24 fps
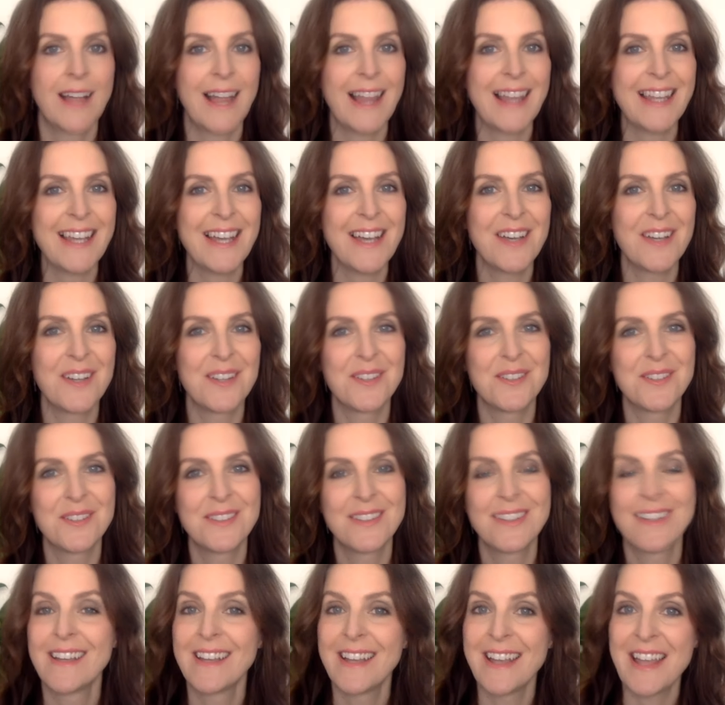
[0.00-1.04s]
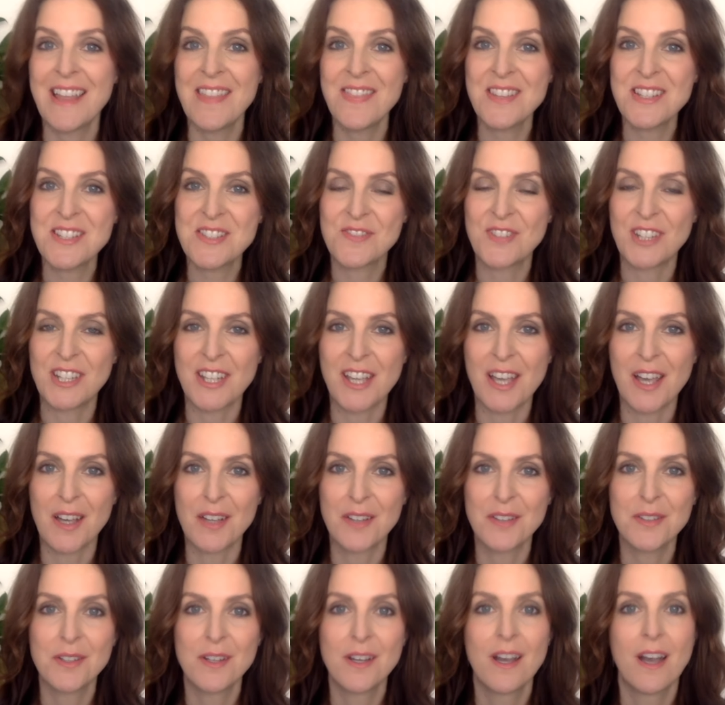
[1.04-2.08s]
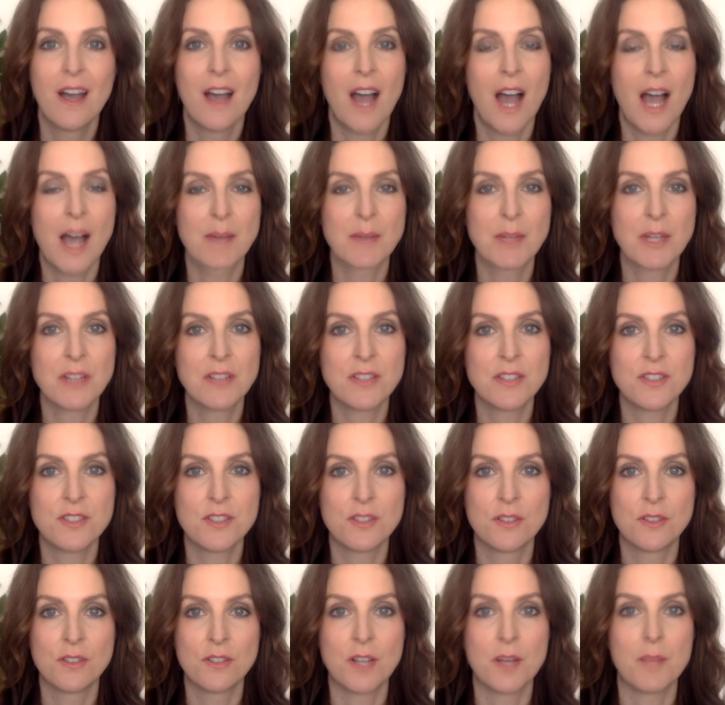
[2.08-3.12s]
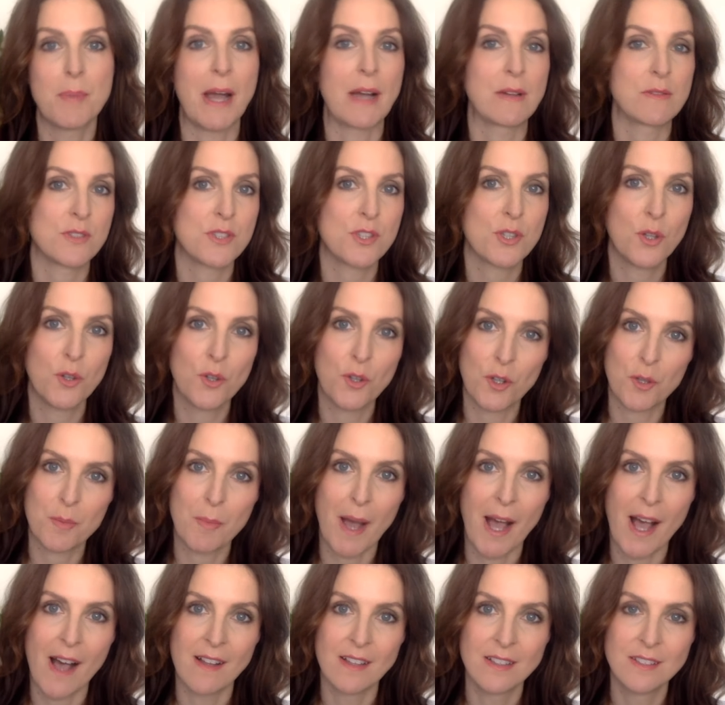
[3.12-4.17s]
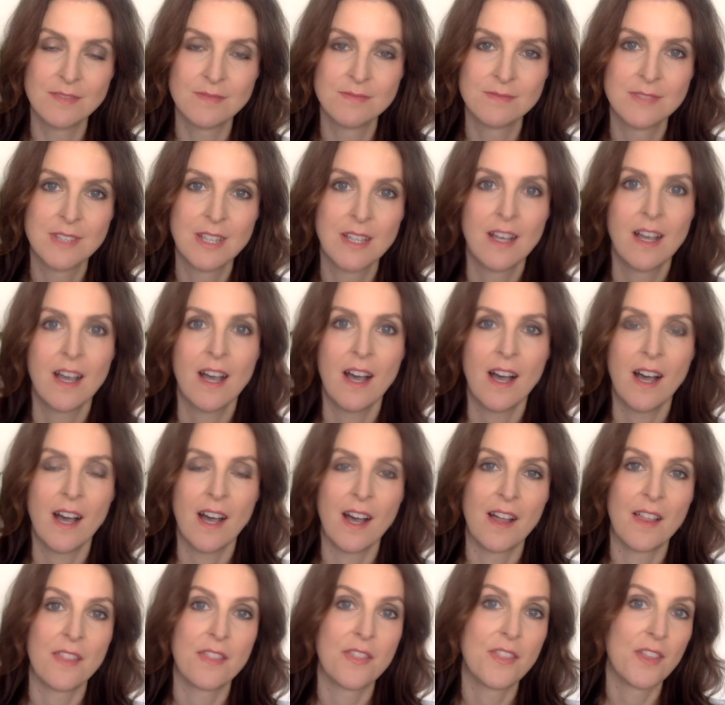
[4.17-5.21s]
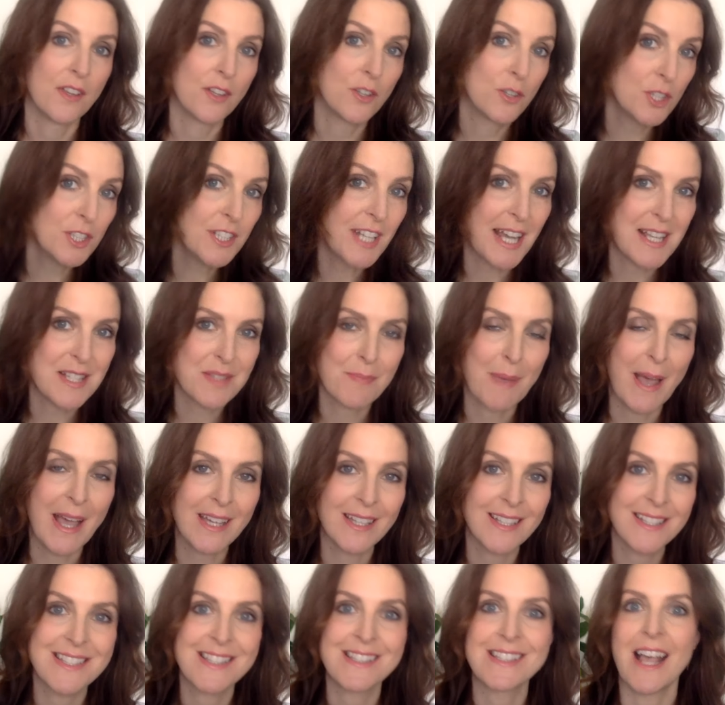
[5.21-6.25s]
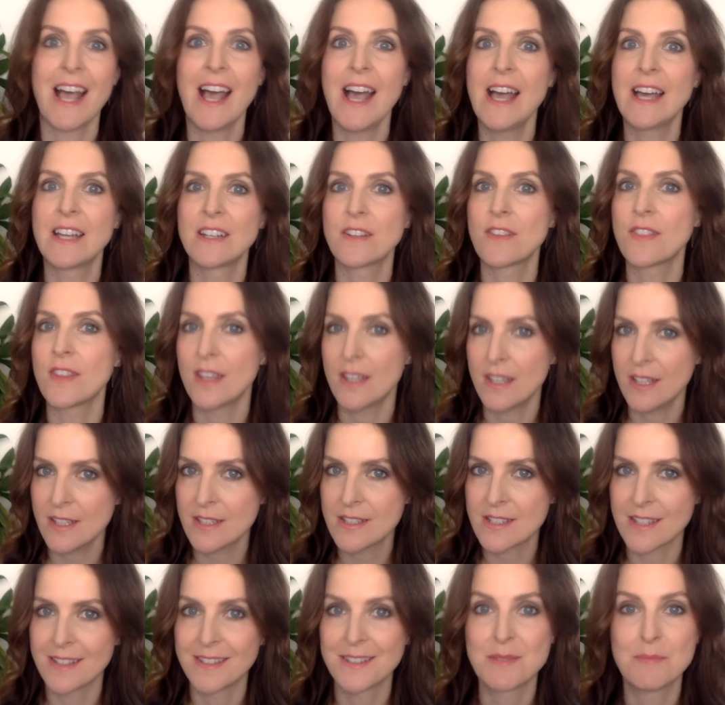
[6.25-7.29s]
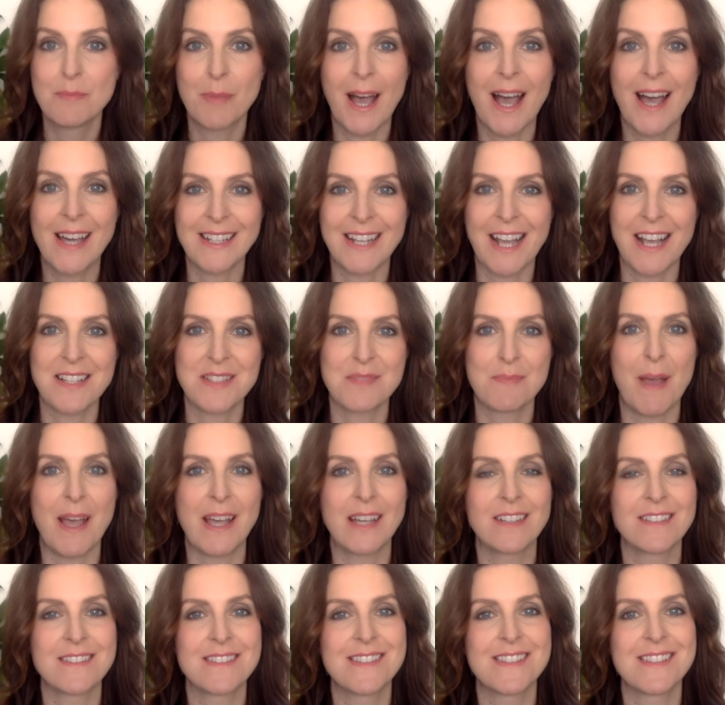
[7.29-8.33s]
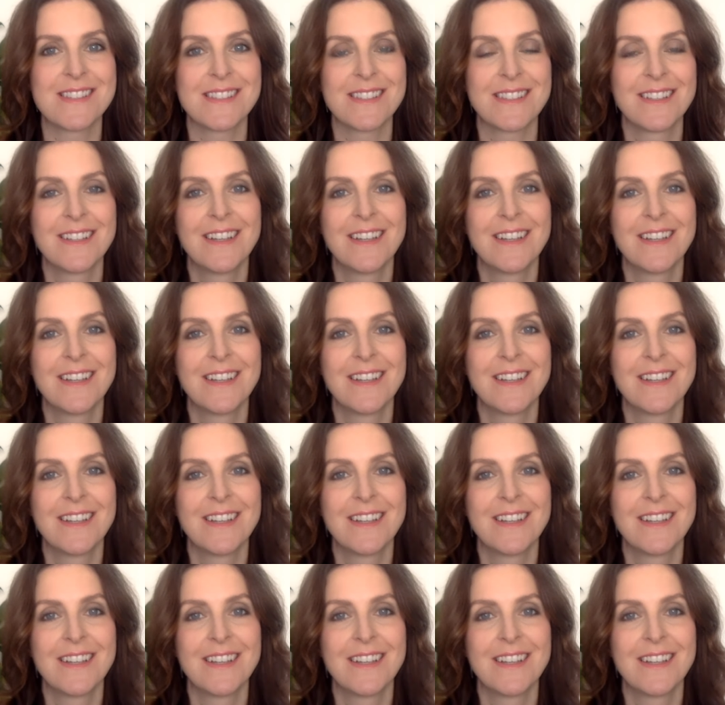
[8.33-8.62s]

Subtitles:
Hello! In this video, I'm going to talk about TalkPal, the good aspects and the hidden bad aspects.